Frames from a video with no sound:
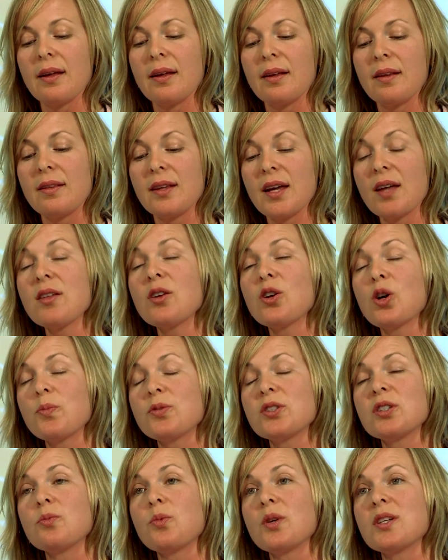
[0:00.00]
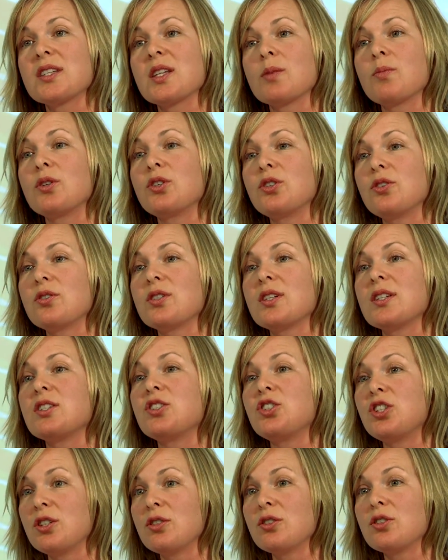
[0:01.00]
The other option when someone uses
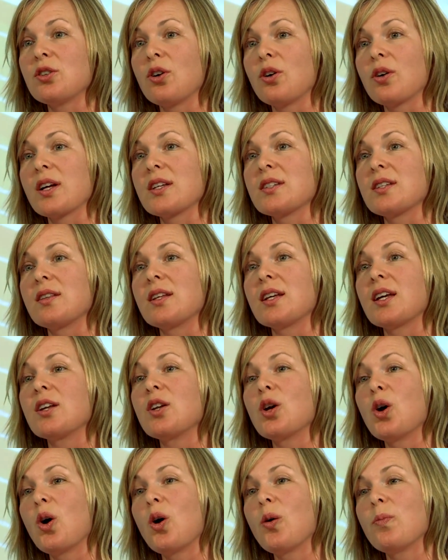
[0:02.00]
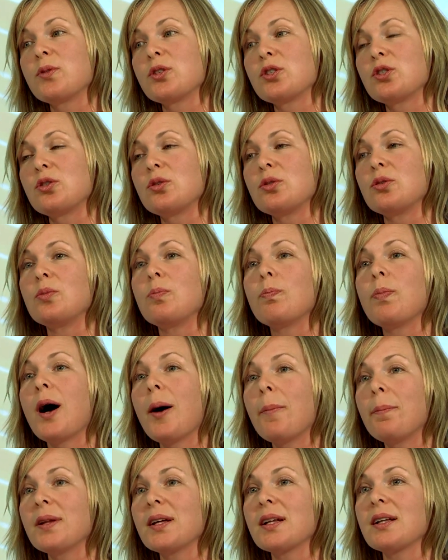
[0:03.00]
GeoDoc is that they can opt to
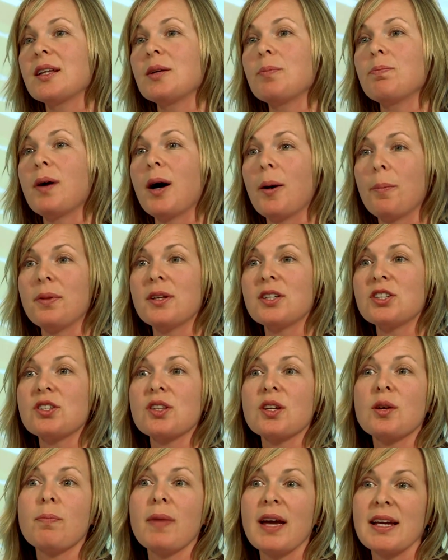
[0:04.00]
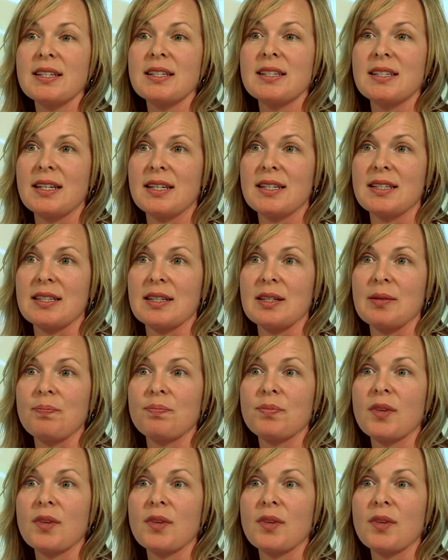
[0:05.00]
publicly publish their metadata.